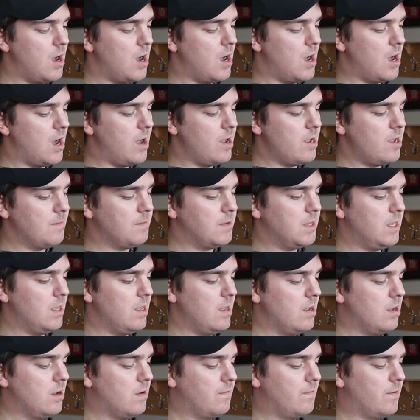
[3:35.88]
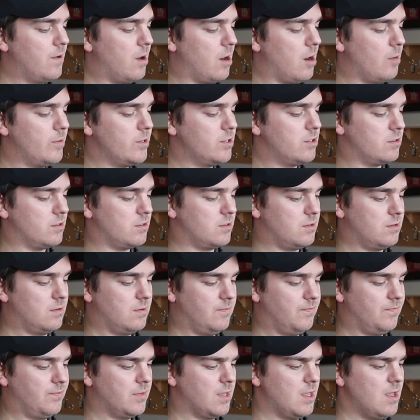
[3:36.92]
I am king of garbages.
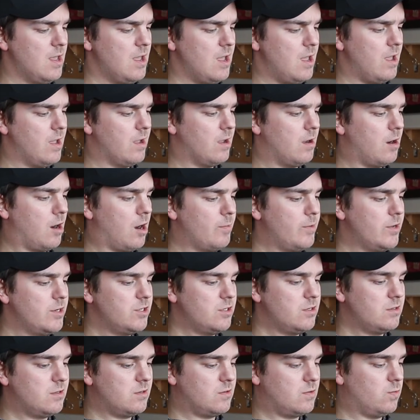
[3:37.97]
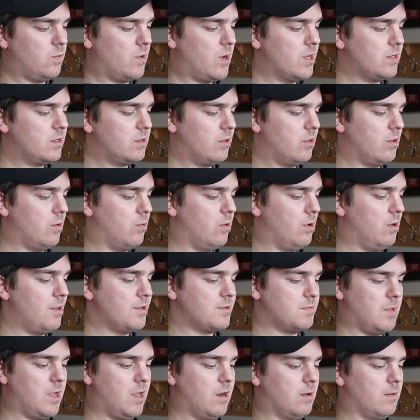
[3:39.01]
And garbages is what the world
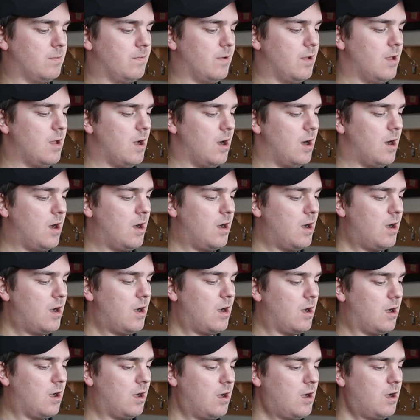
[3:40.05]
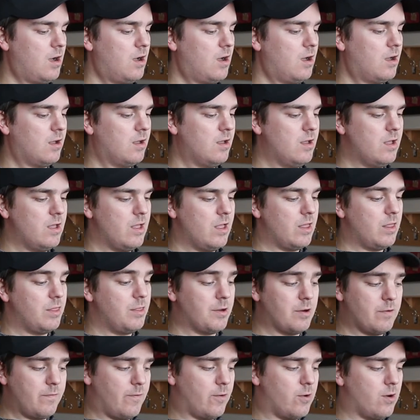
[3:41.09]
is made of. Ha ha, ha ha.
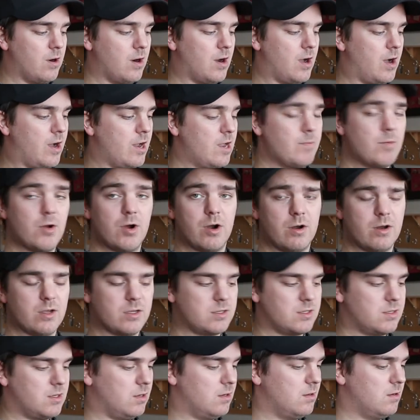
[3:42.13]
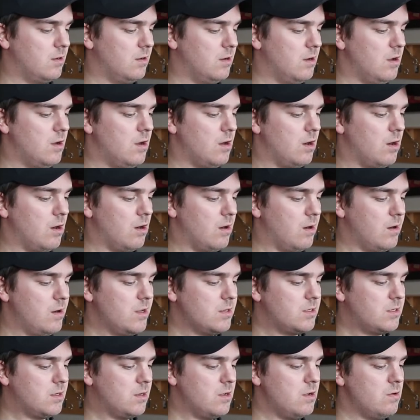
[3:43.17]
Therefore, I am Ernest.
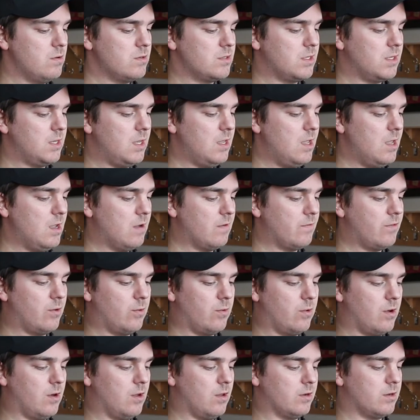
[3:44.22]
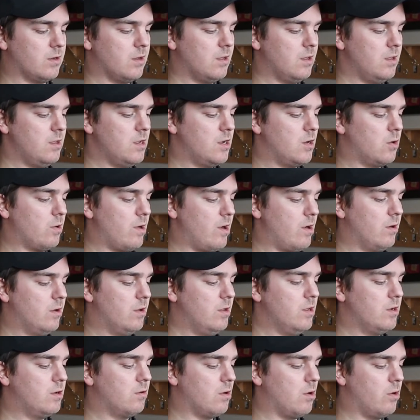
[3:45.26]
Ernest, who is king of the world," he
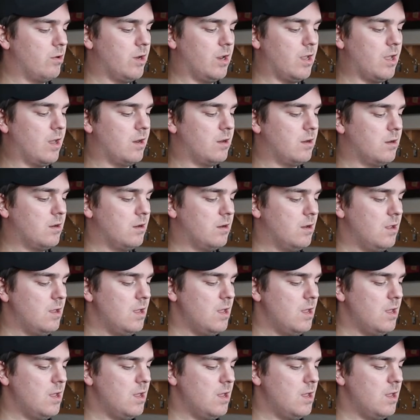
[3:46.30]
crowed again.